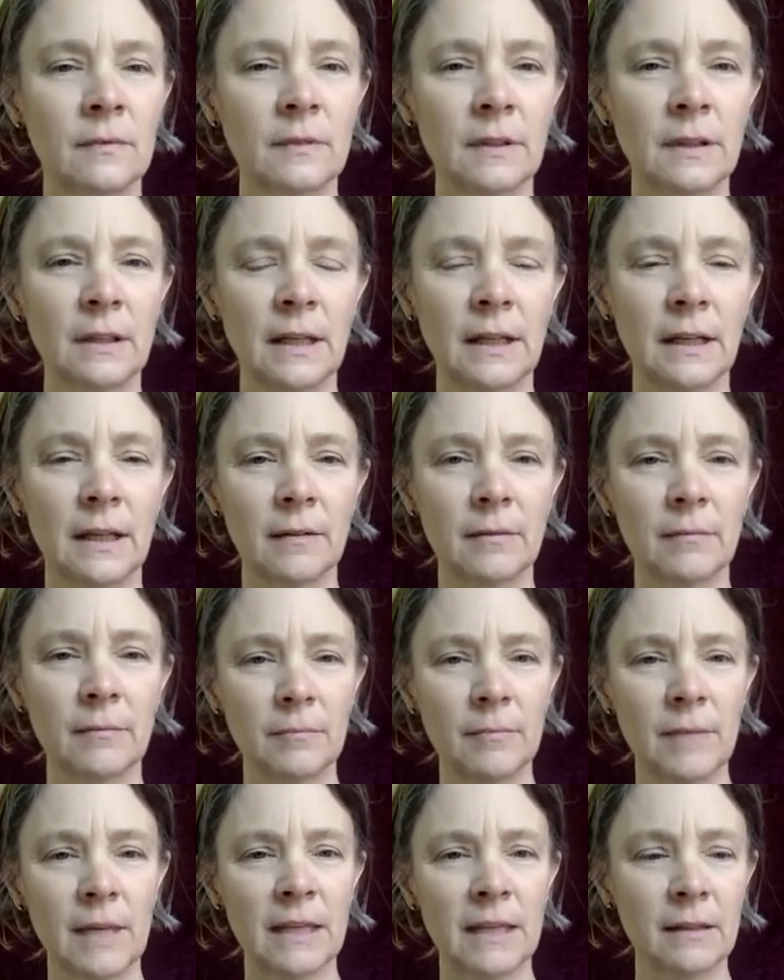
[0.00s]
Yeah,
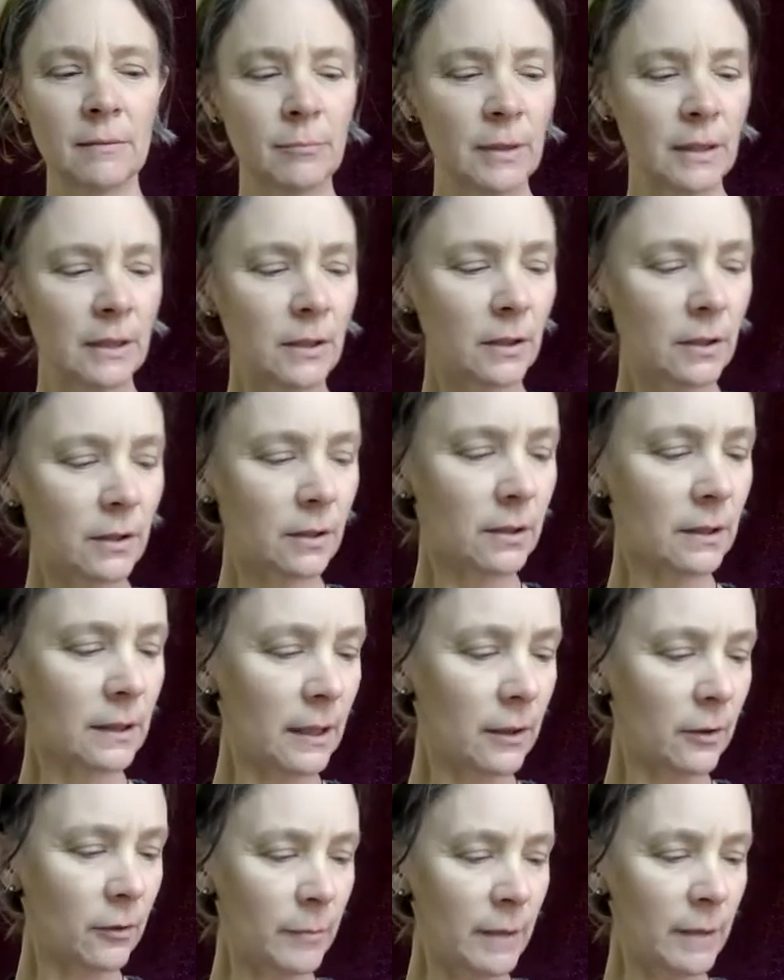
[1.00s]
make it bigger,
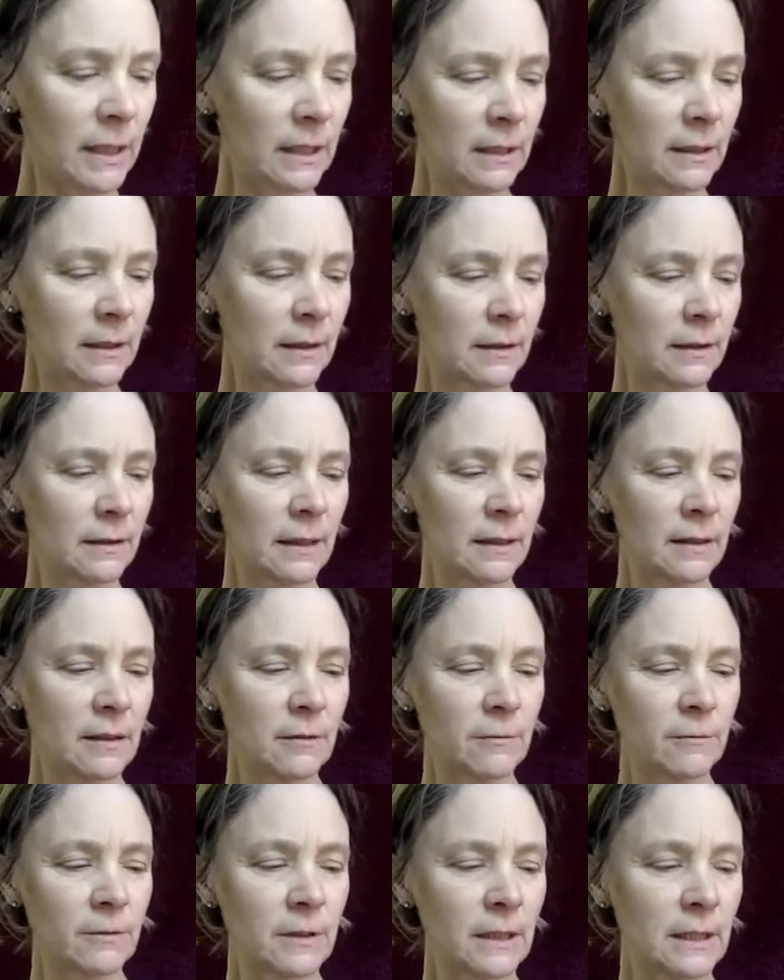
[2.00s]
Naomi. Let the
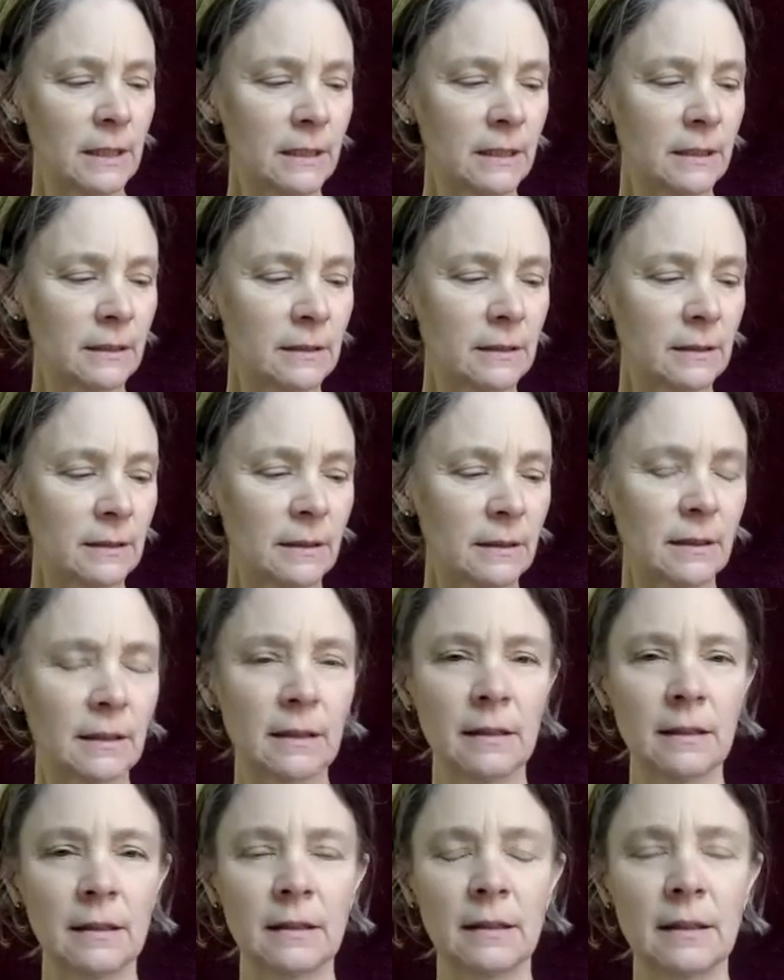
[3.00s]
feeling
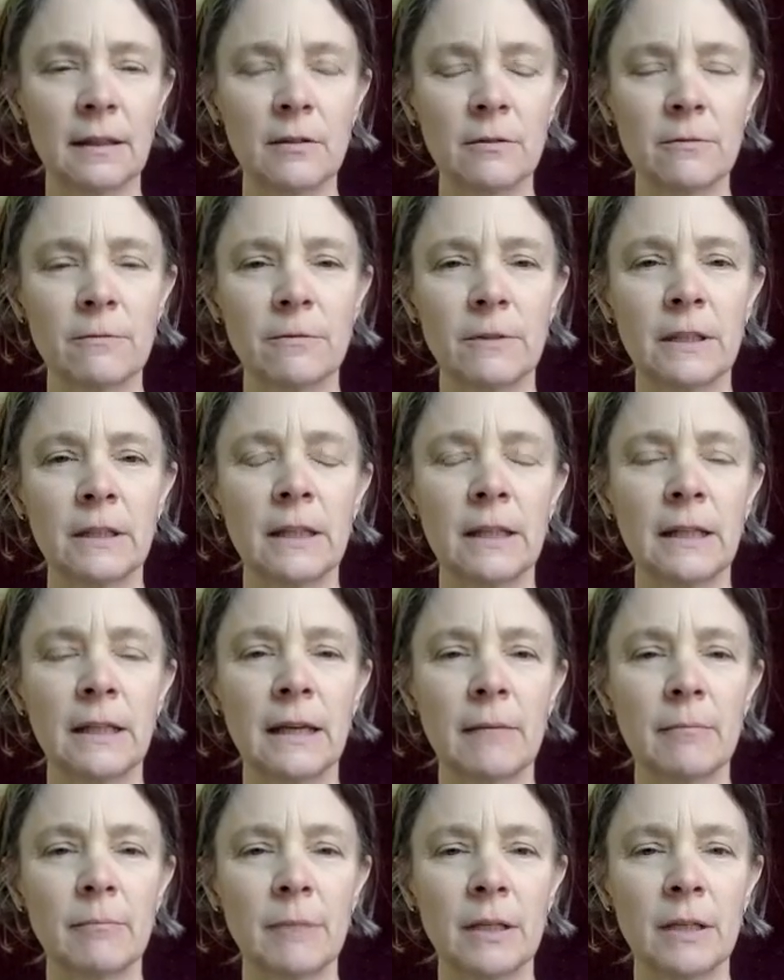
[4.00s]
that you're feeling
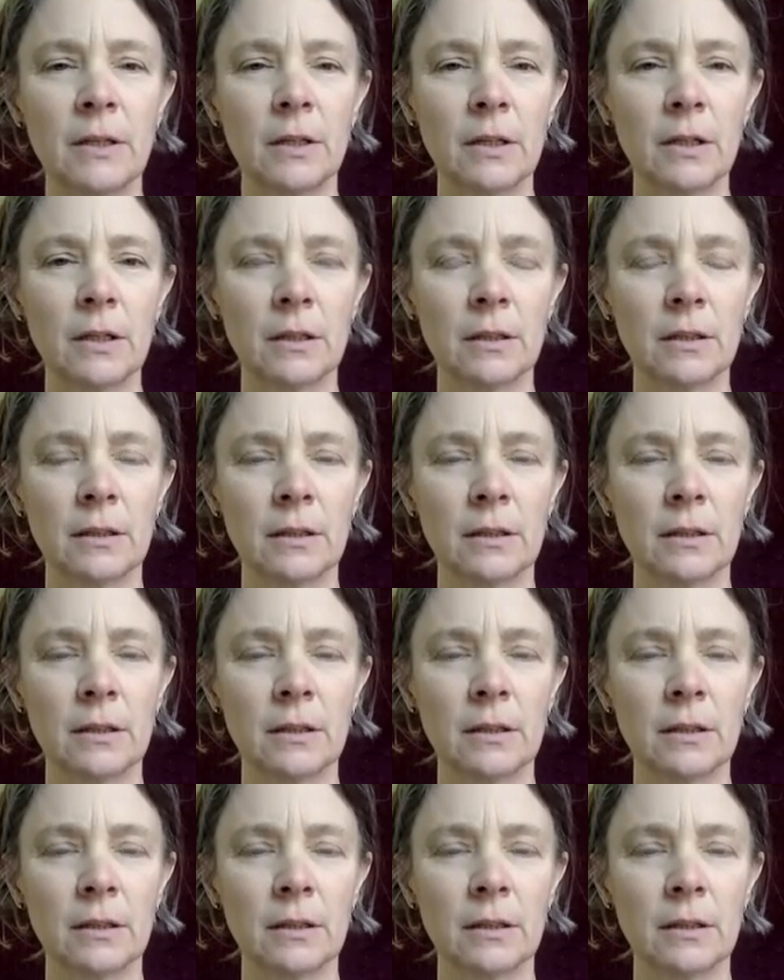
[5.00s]
get bigger.